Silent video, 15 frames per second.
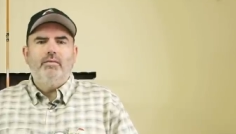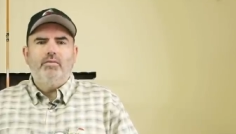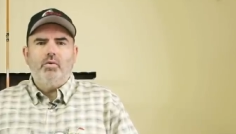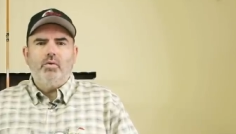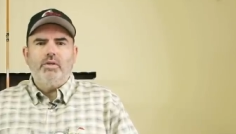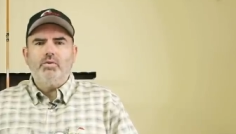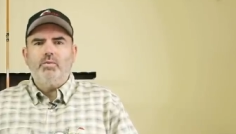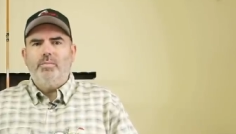Of
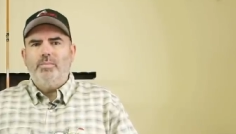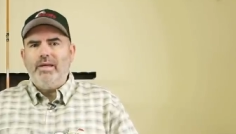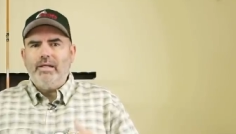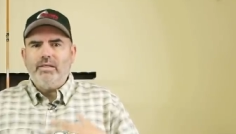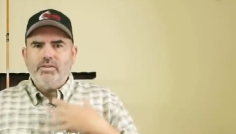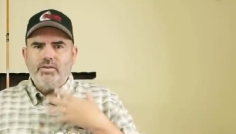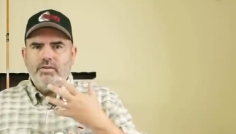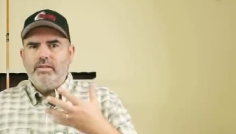course, when
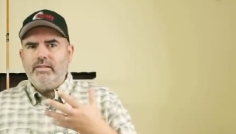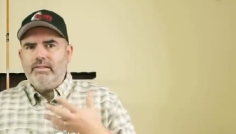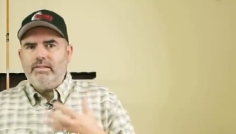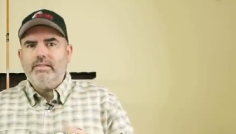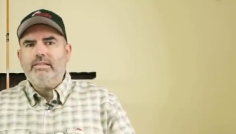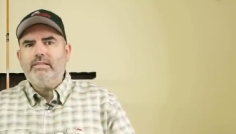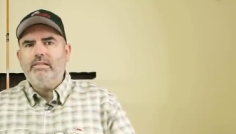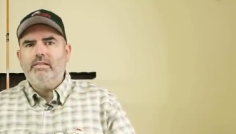pinks are in the
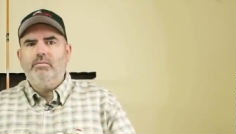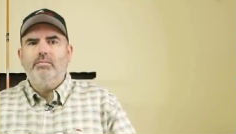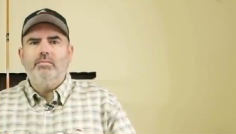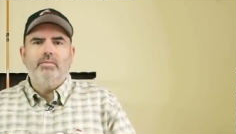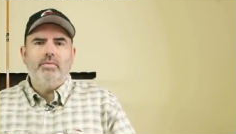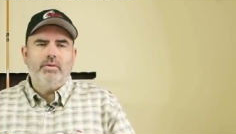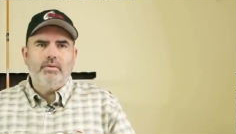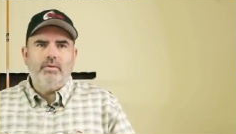
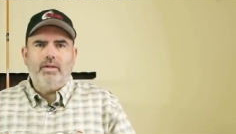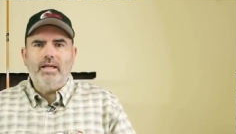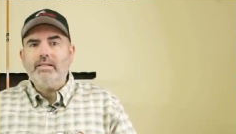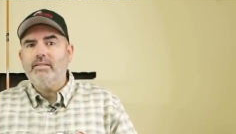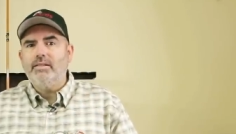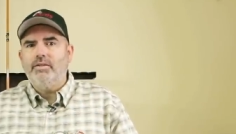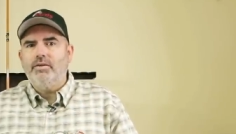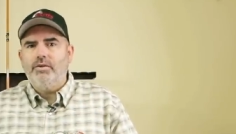system, the
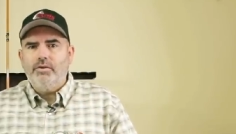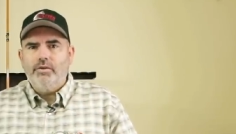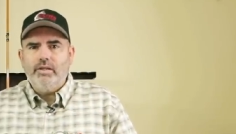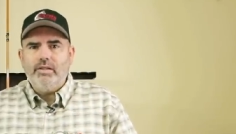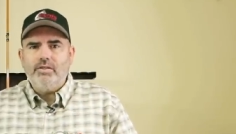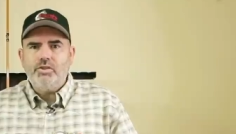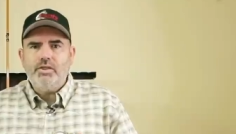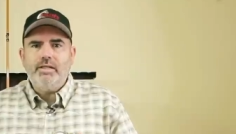last thing they're
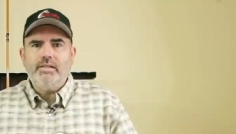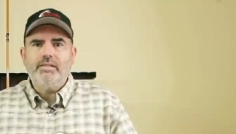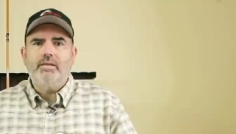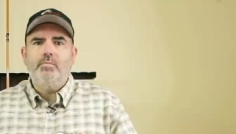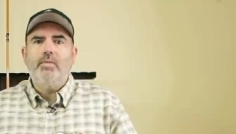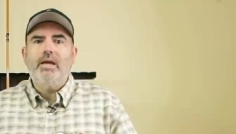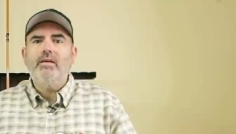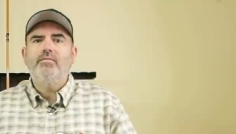doing is
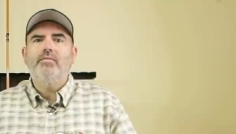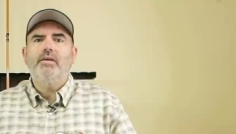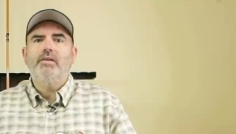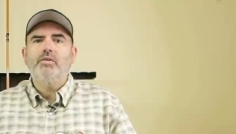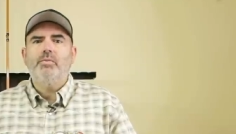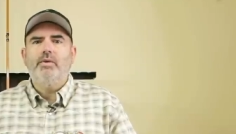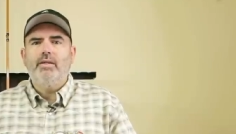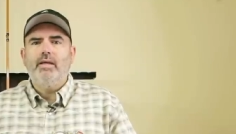chasing bait
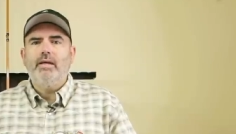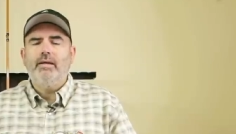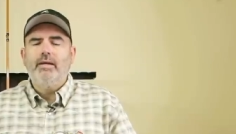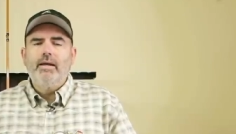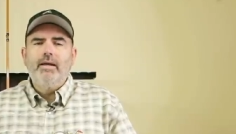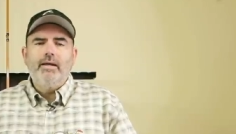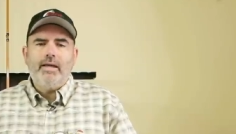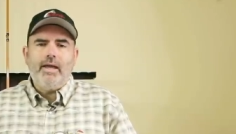fish, but they
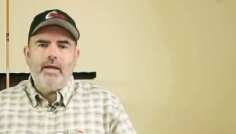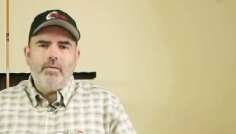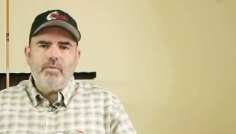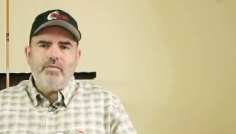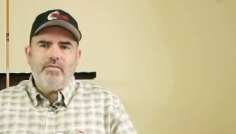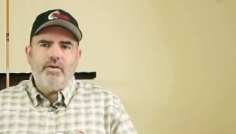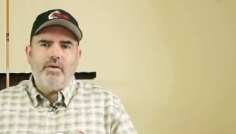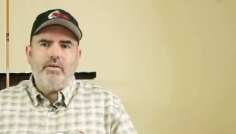can
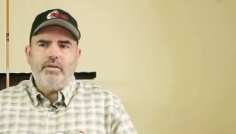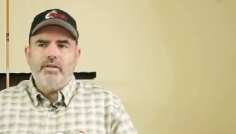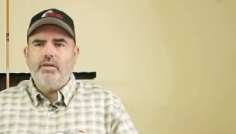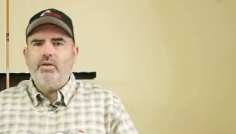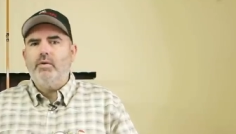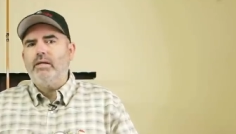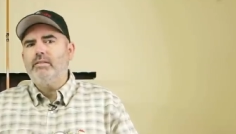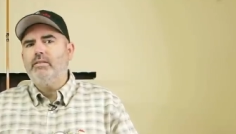be fairly
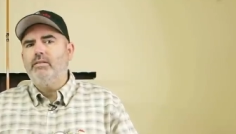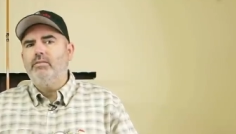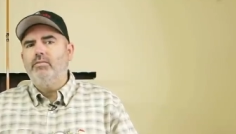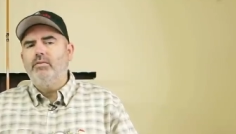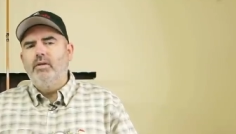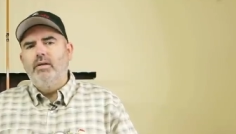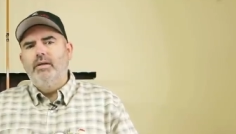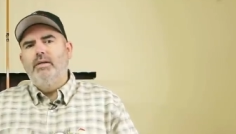aggressive.
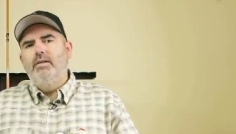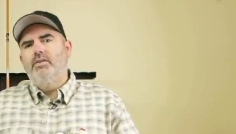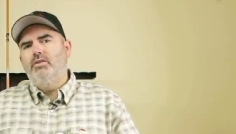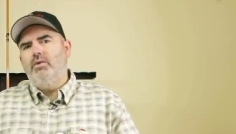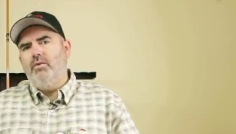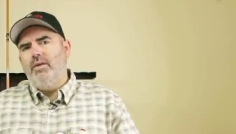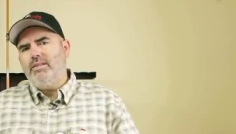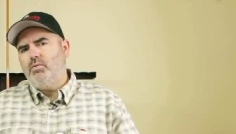
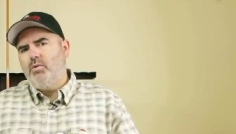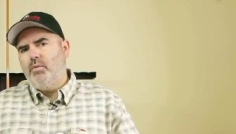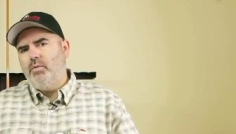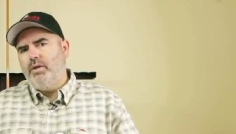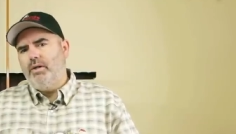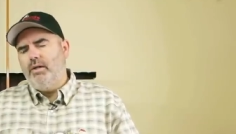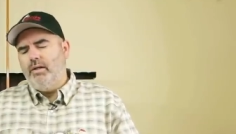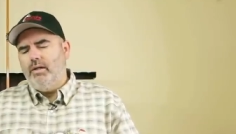So that's where
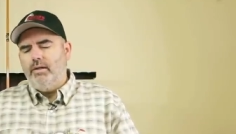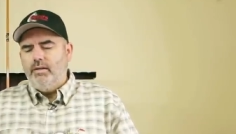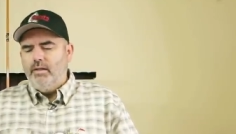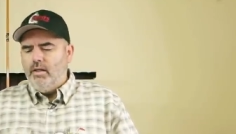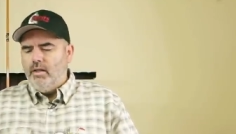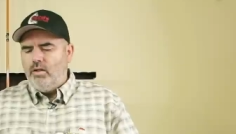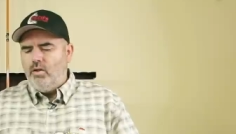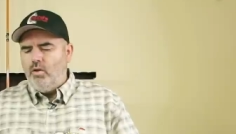we're going to
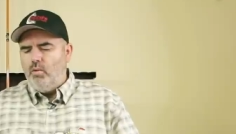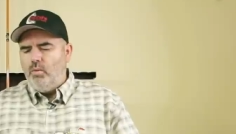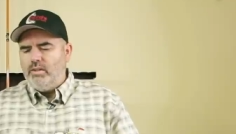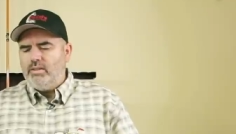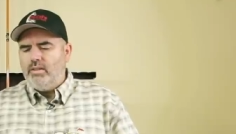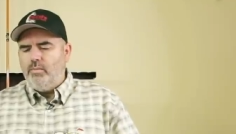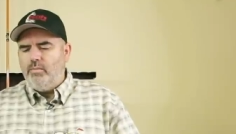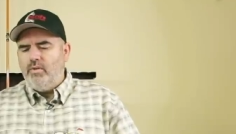go
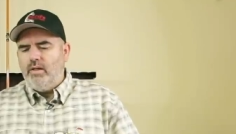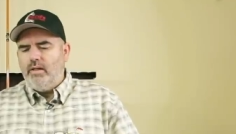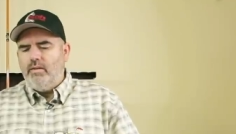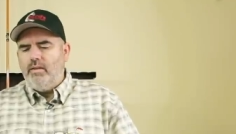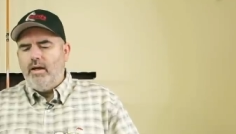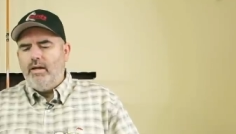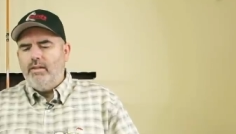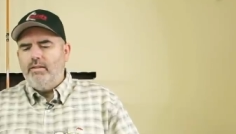with
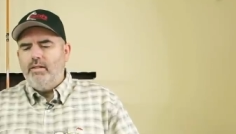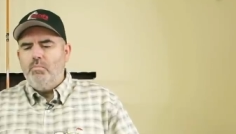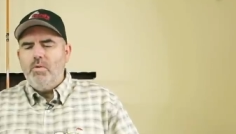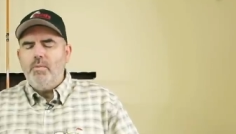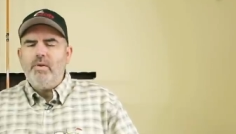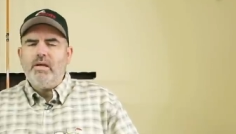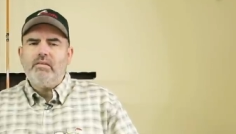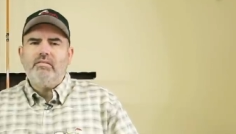something that
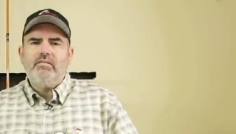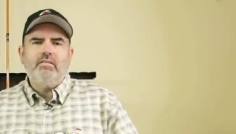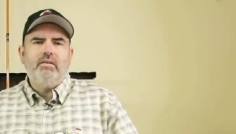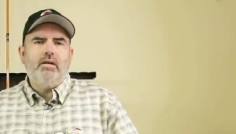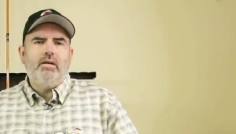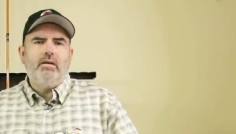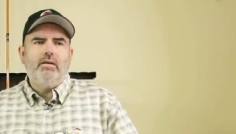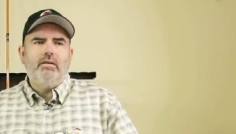mimics
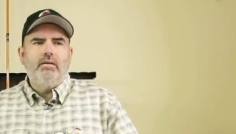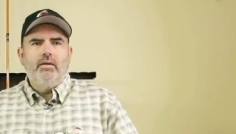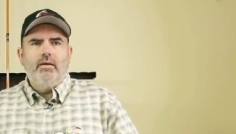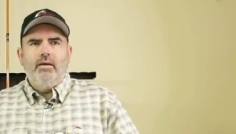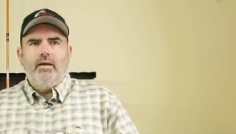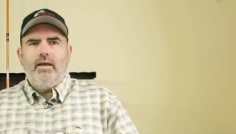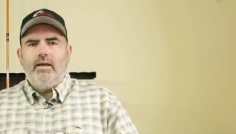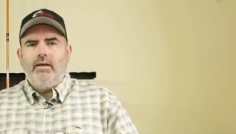uh,
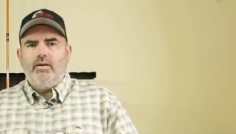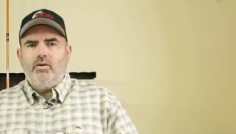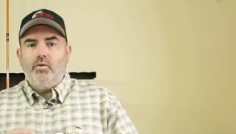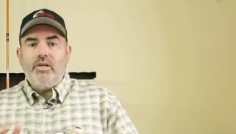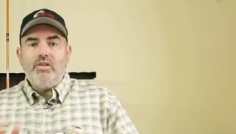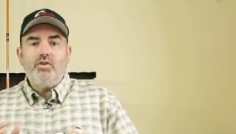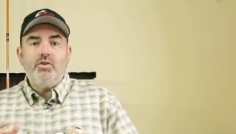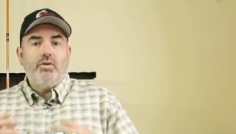a
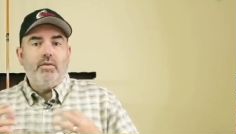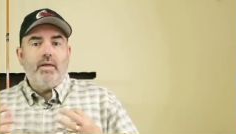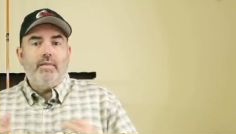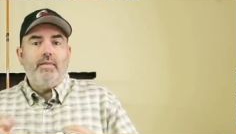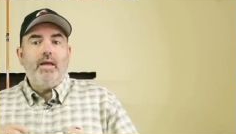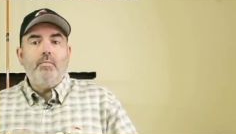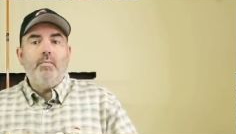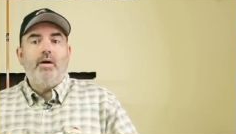creature
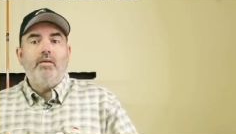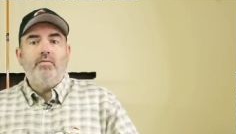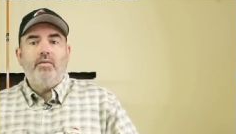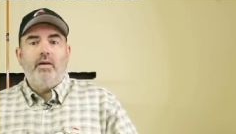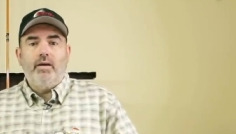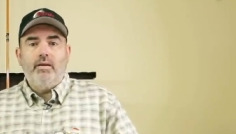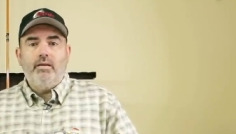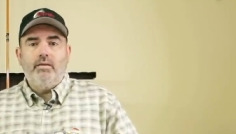that they might
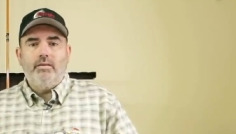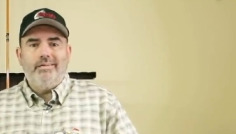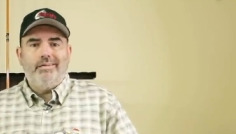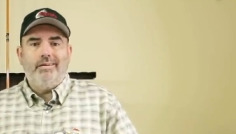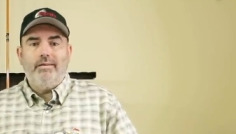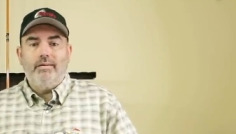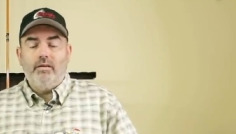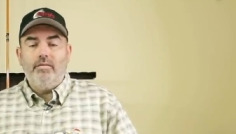find
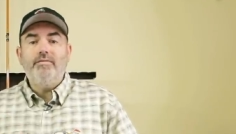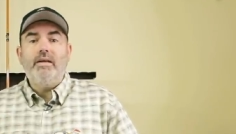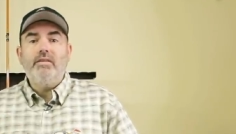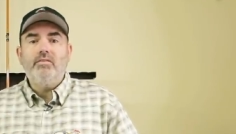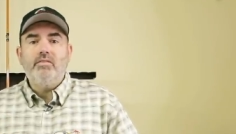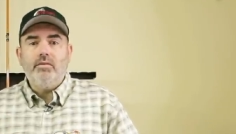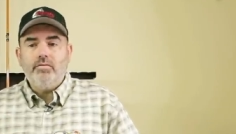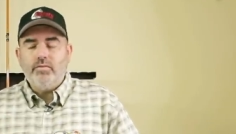uh,
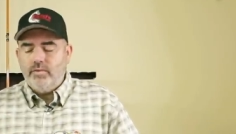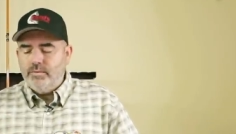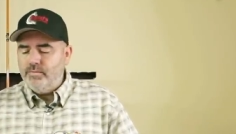offensive.